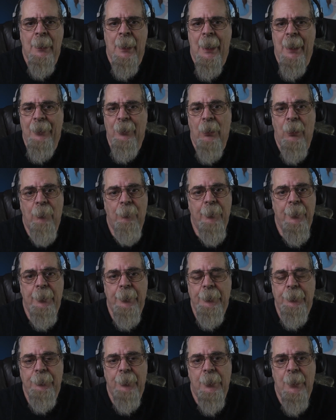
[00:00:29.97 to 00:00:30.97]
I'd
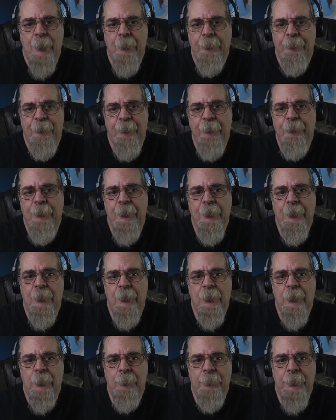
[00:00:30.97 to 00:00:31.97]
already dropped
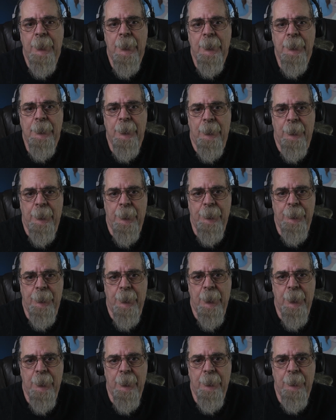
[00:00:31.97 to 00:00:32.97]
$1,500 on a
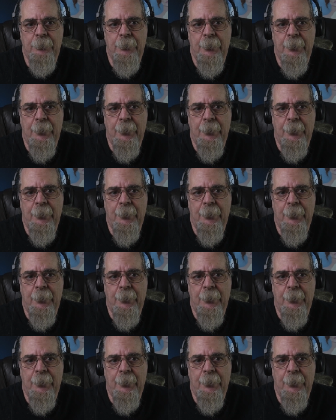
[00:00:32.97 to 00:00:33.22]
drone,